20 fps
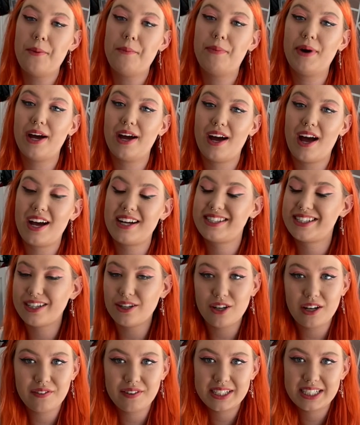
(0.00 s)
But I
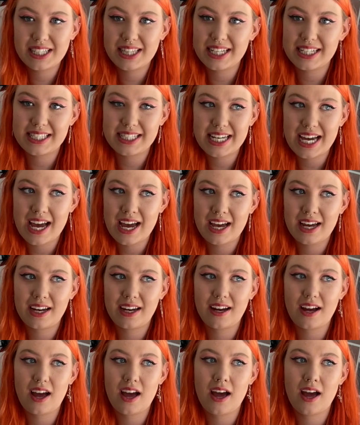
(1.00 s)
still love it to this
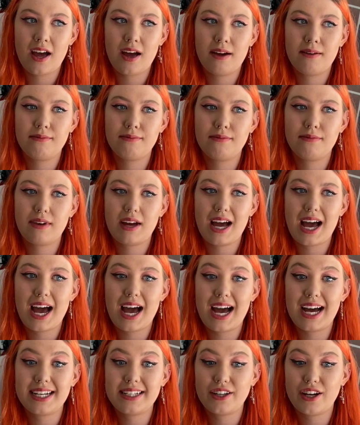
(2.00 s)
day.
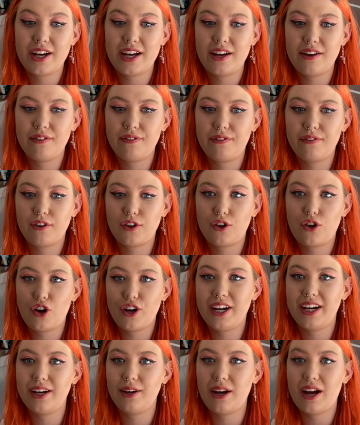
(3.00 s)
Had I have
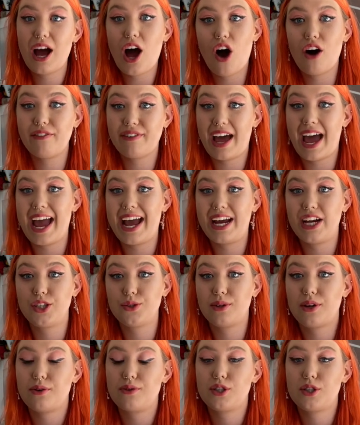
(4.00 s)
got it of age
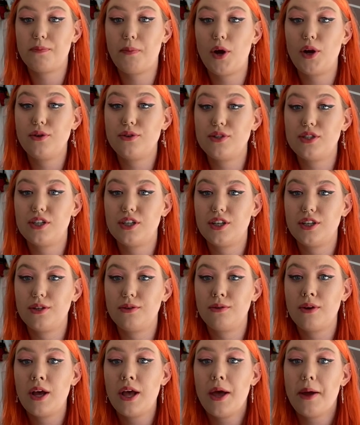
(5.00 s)
when I was supposed
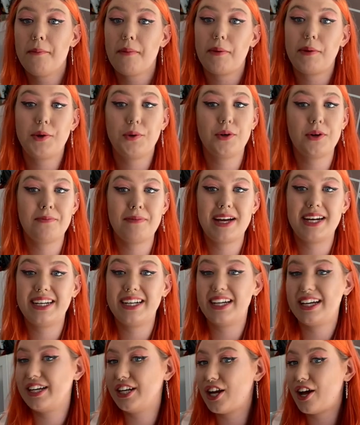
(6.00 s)
to, probably would have made
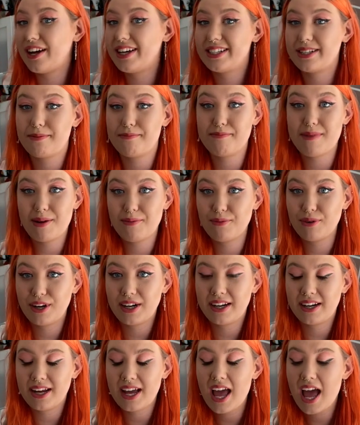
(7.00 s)
it a nicer
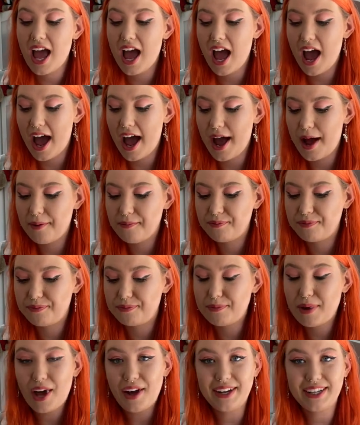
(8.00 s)
memory. But
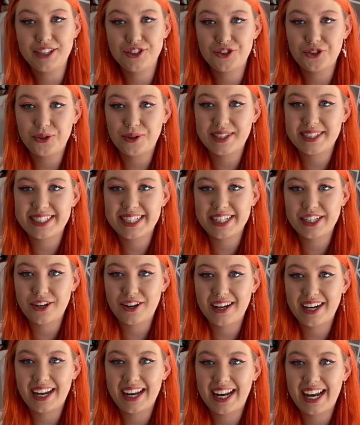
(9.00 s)
I enjoyed it
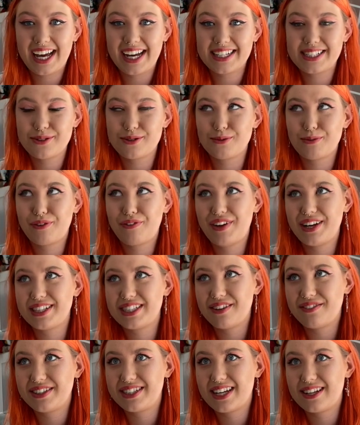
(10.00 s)
nonetheless. It was my
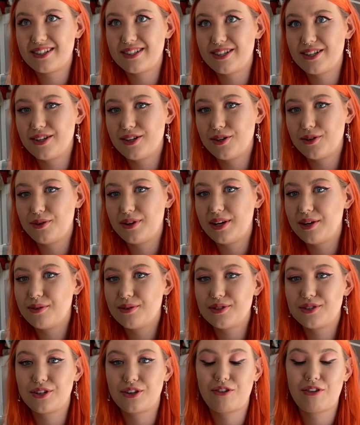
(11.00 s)
first ever tattoo. It
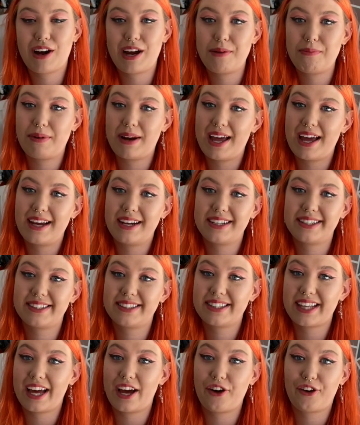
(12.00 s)
was a great
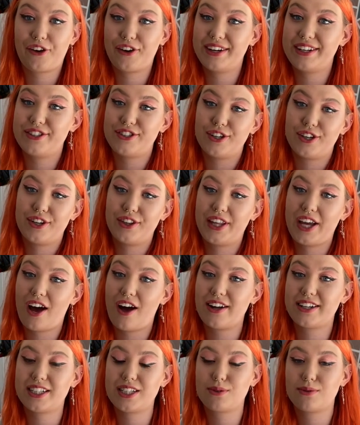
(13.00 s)
place that I got it done. The
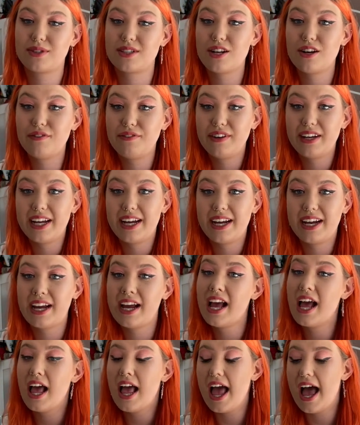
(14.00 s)
artist was lovely.
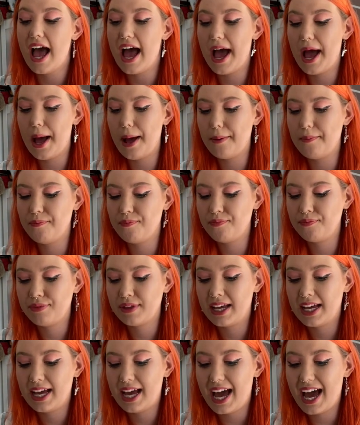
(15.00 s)
And
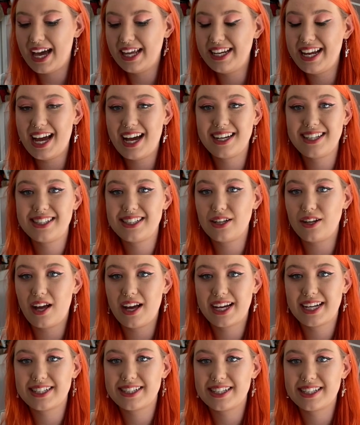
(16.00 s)
yeah, I still
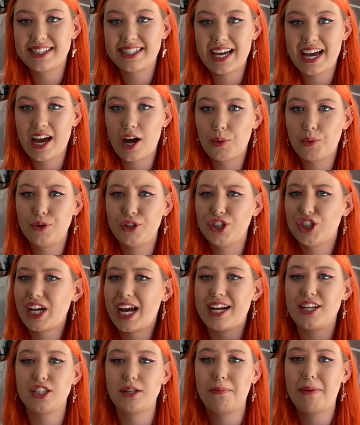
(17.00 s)
like it to this day. I wouldn't
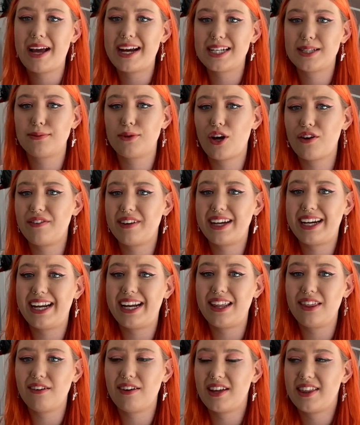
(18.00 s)
change the placement of it
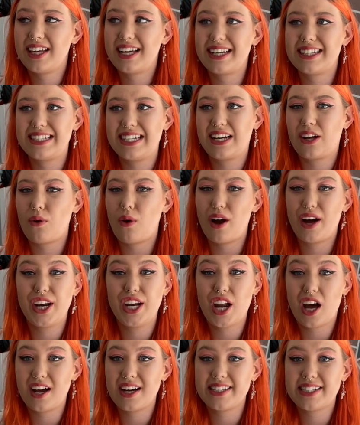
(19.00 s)
either. I think it's in quite a
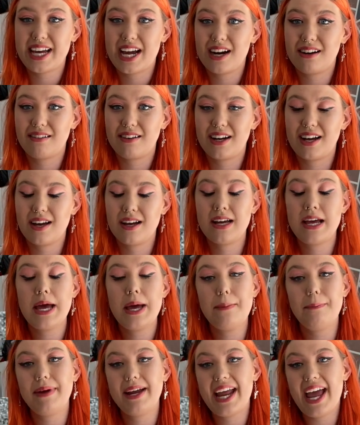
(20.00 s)
nice area.
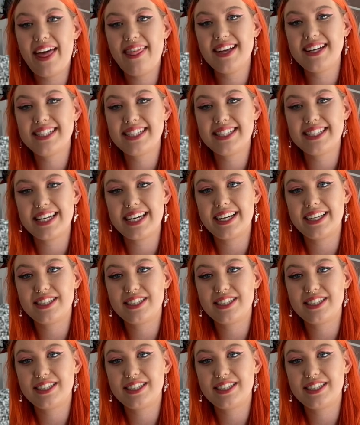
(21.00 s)
But yeah, this is it.